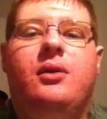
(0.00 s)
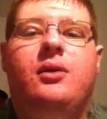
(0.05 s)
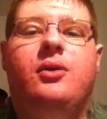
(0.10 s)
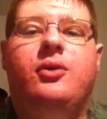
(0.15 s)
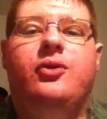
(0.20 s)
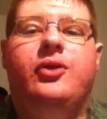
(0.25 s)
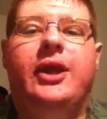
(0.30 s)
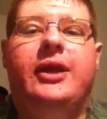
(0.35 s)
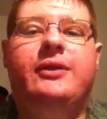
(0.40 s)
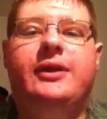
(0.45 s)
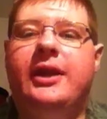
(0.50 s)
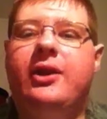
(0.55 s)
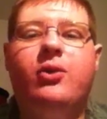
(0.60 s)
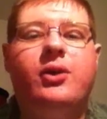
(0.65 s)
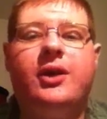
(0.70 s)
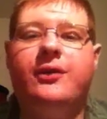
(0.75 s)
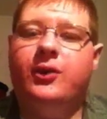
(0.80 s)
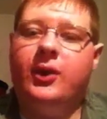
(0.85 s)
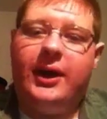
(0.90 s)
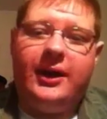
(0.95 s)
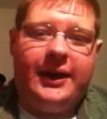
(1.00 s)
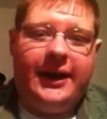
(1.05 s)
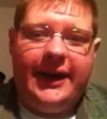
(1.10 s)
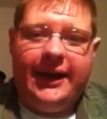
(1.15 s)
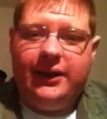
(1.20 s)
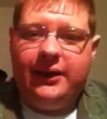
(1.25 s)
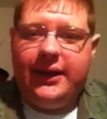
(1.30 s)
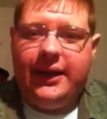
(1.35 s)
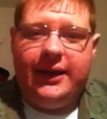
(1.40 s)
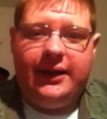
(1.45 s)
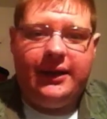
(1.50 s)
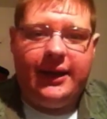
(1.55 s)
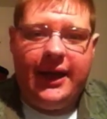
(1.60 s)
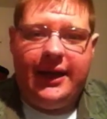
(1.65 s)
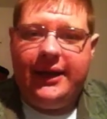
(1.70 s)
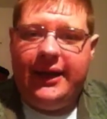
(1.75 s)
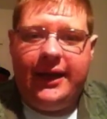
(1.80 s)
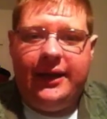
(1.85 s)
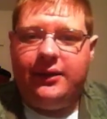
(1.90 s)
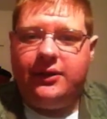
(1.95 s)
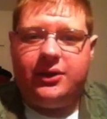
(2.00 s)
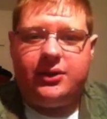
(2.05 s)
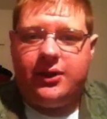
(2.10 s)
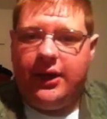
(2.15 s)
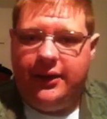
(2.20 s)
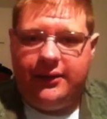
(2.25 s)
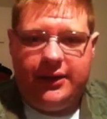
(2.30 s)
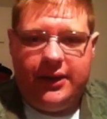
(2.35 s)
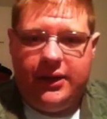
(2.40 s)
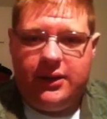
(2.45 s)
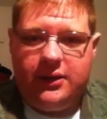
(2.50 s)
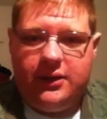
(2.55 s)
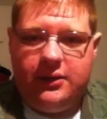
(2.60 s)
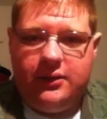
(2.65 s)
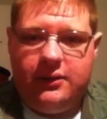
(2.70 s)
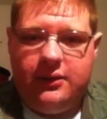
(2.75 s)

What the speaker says: they don't give you any English translation.